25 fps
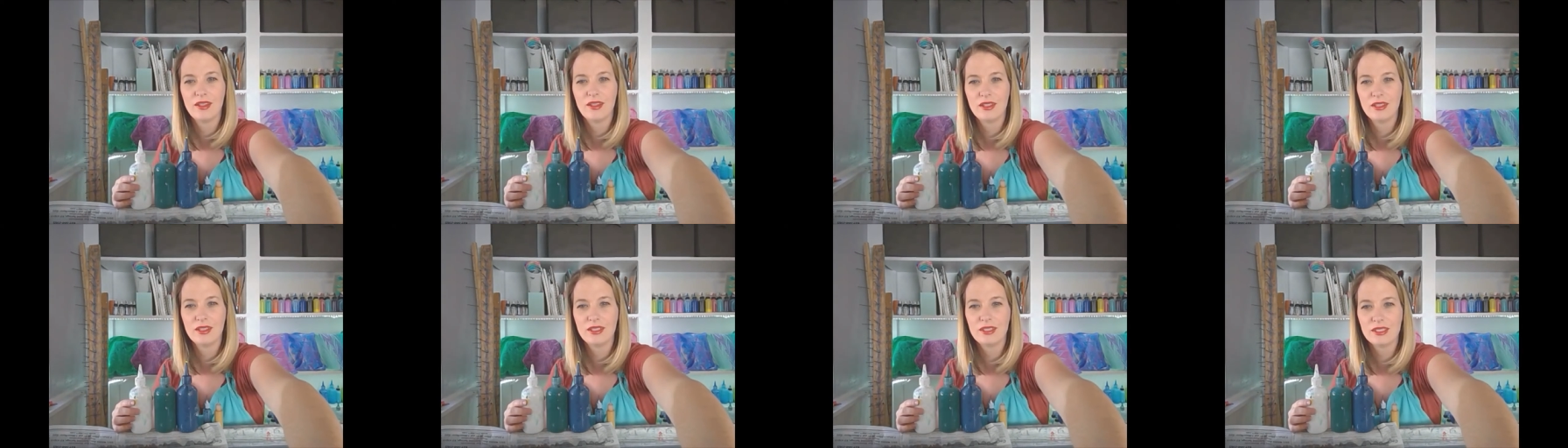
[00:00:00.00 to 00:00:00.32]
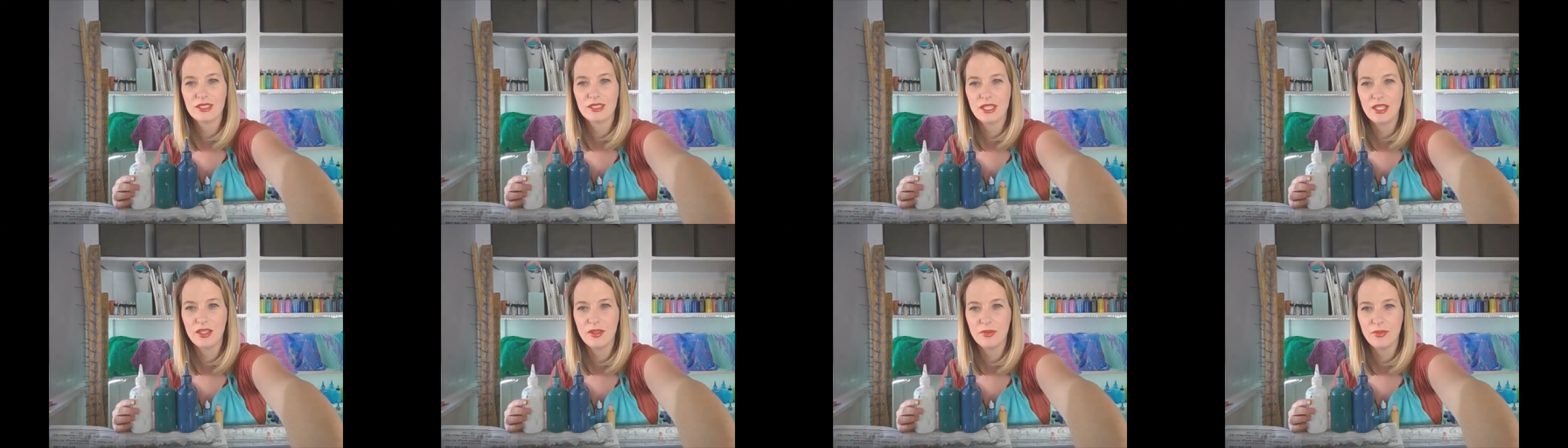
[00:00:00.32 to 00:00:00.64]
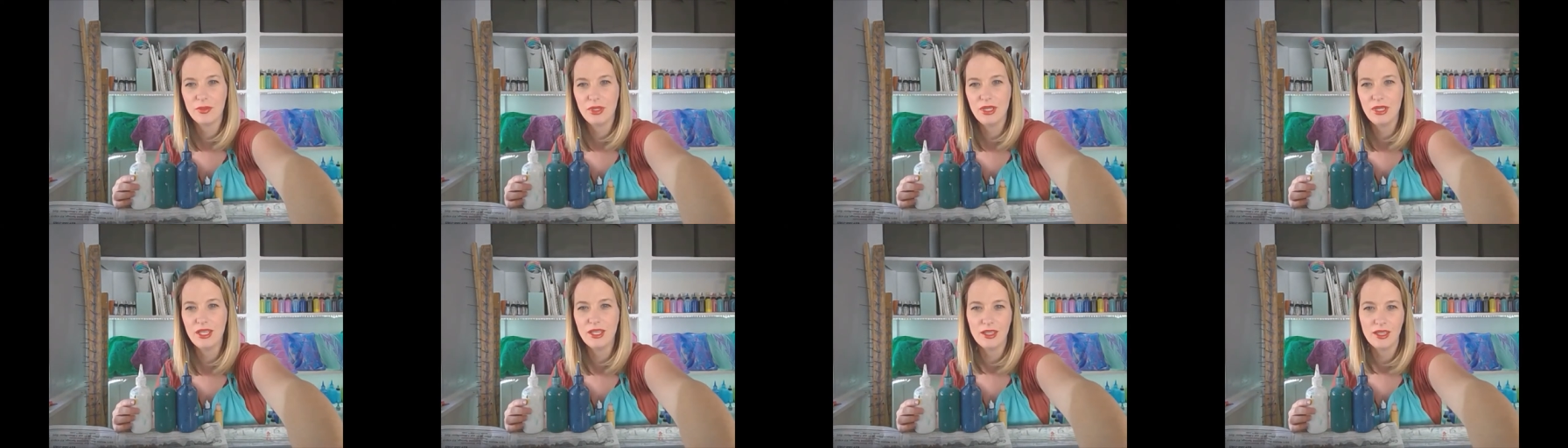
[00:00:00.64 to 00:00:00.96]
Let's take a
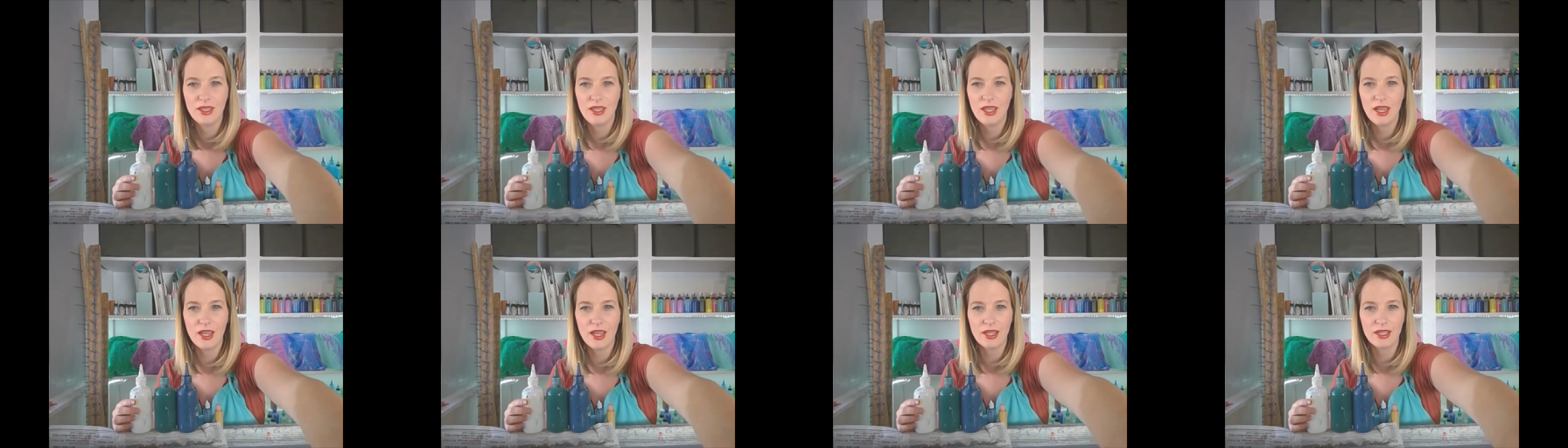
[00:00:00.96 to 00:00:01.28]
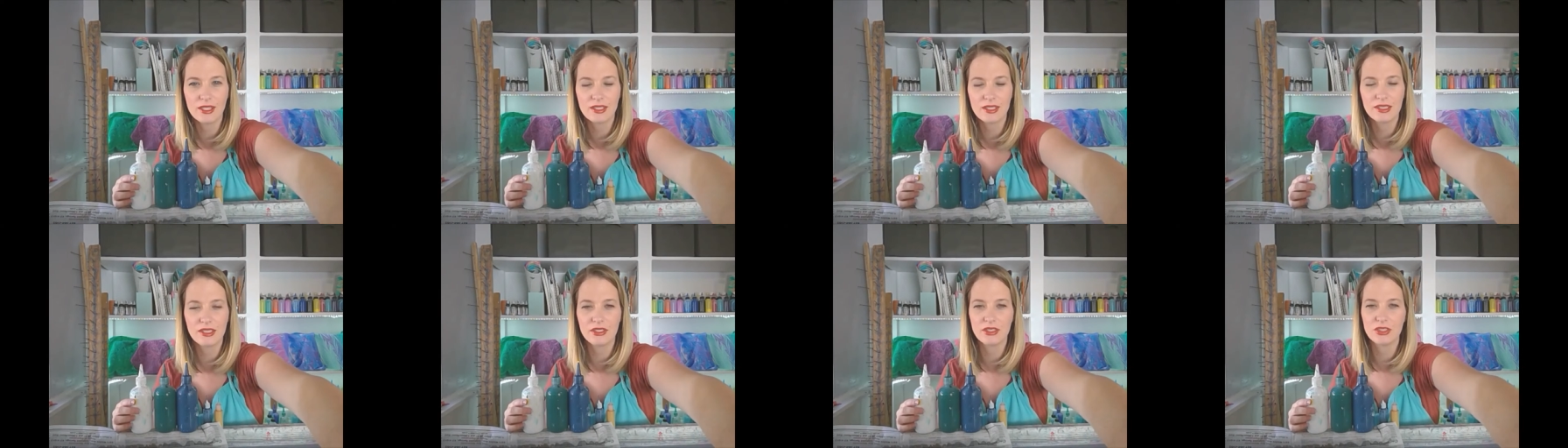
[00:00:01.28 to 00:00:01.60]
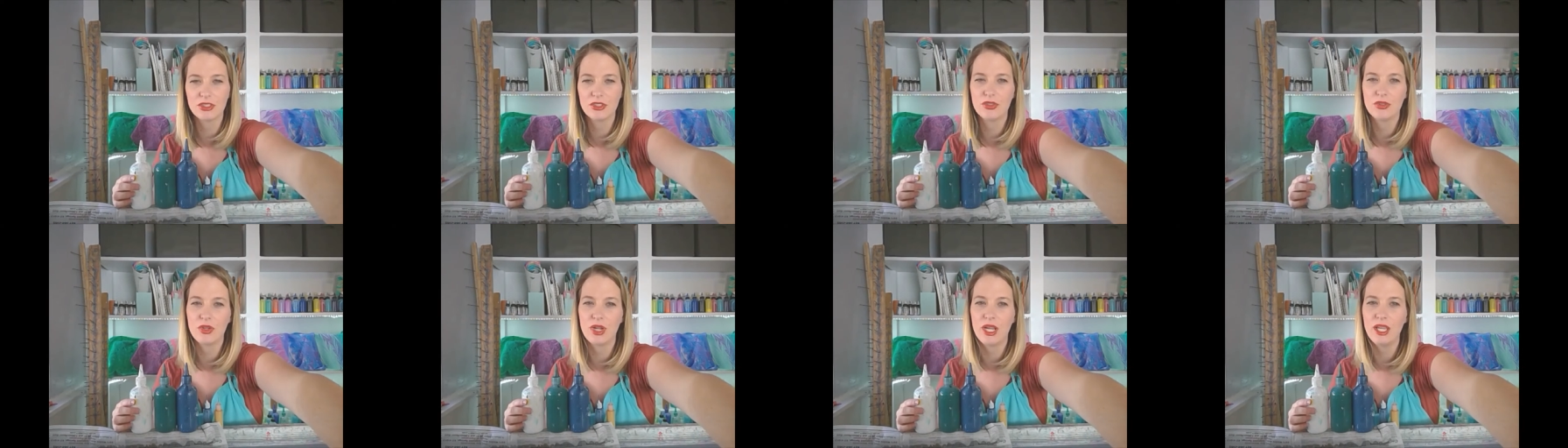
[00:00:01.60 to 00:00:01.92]
peek. Yeah, because there's
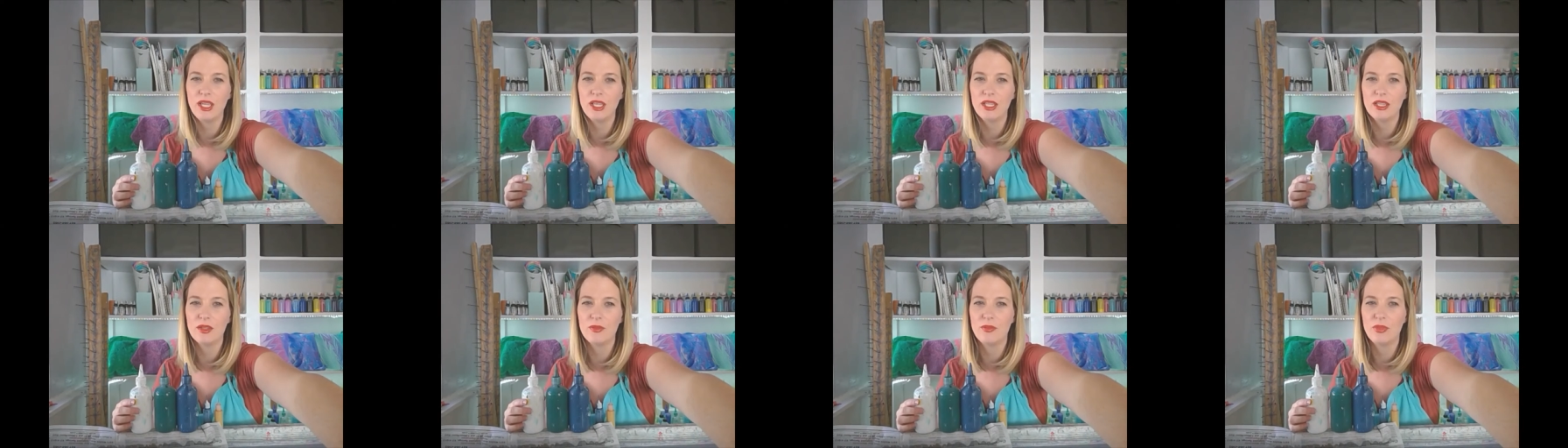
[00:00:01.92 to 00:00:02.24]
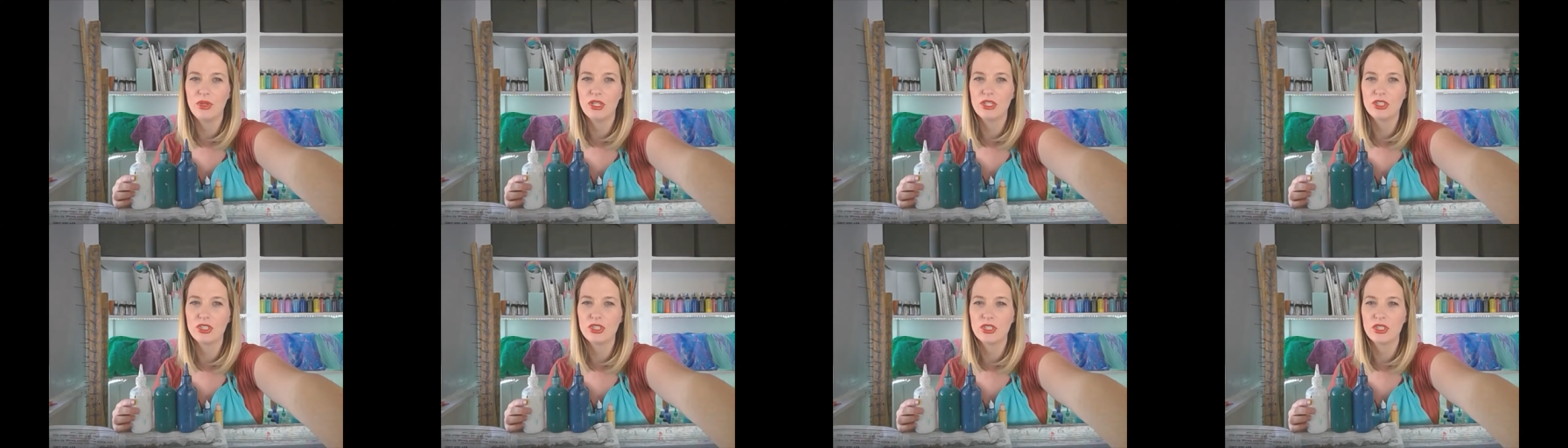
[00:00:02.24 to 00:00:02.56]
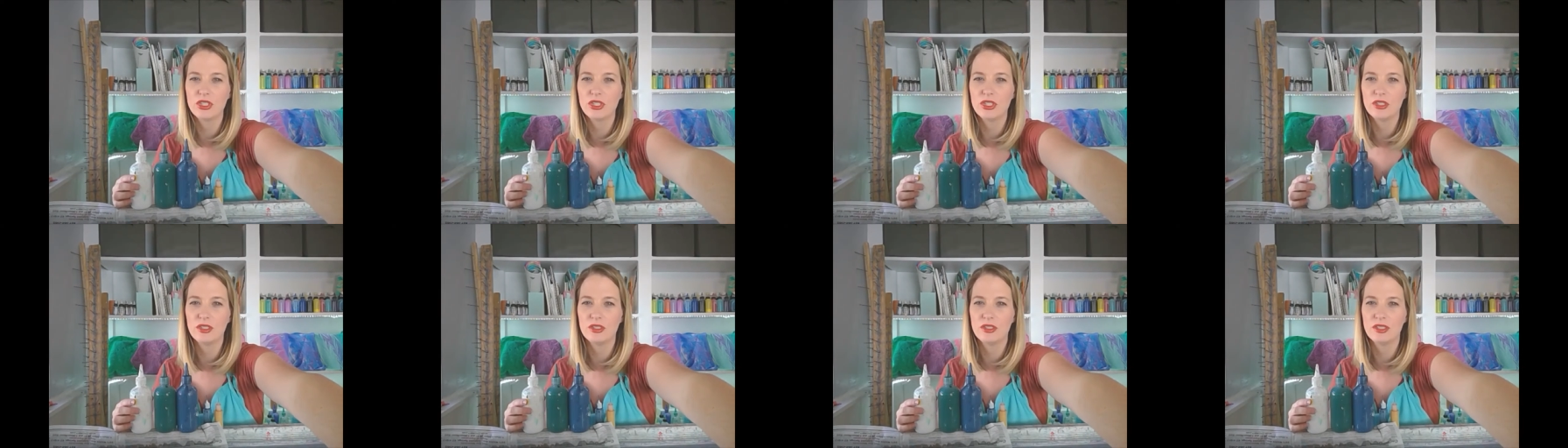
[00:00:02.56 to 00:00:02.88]
gray in the
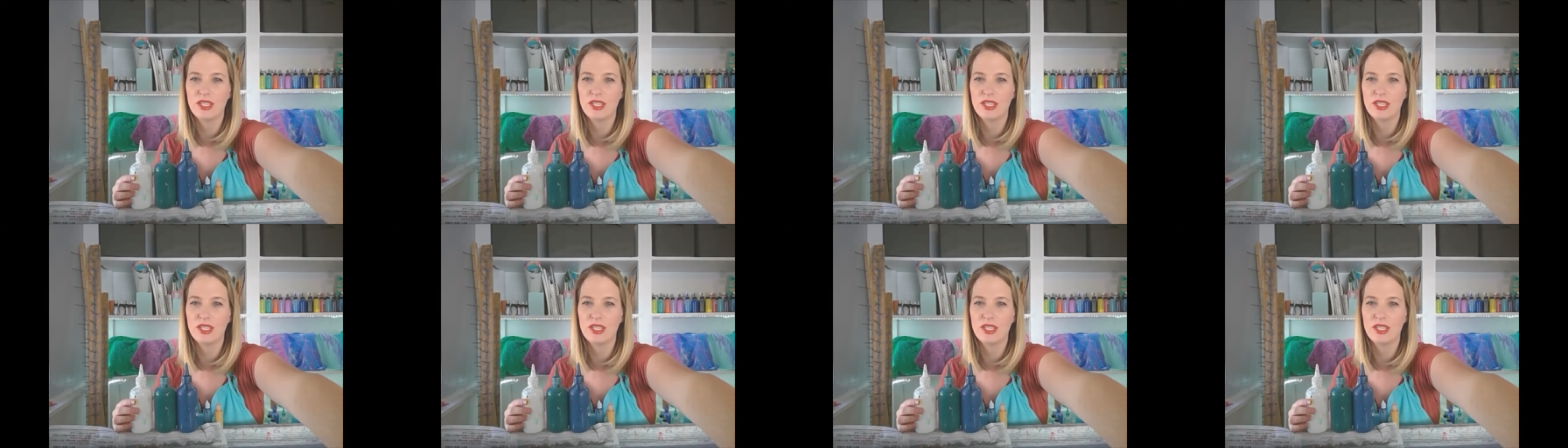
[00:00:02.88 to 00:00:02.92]
picture,